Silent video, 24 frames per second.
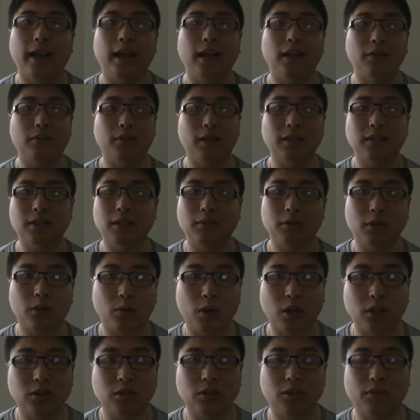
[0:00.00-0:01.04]
And if you guys have any
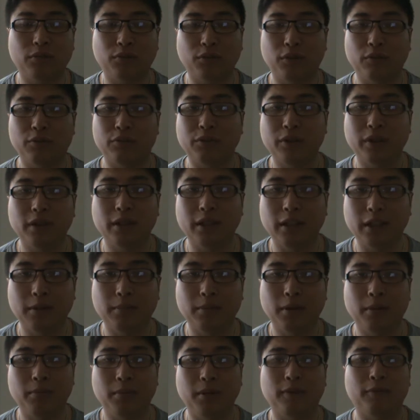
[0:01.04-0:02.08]
questions, feel free to
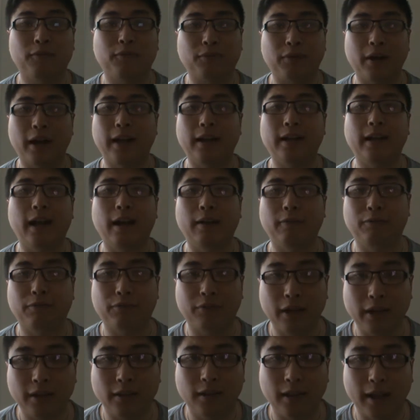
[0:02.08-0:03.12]
email me,
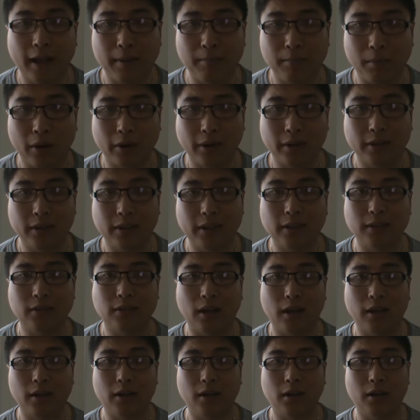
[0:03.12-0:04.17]

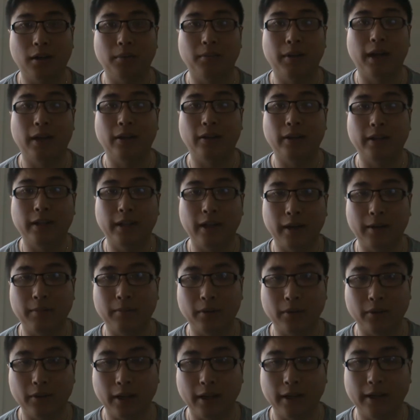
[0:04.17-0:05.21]
fred@fredlammarketing.com, LAM,
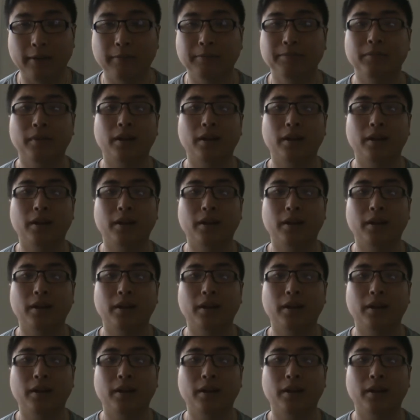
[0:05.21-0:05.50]
okay?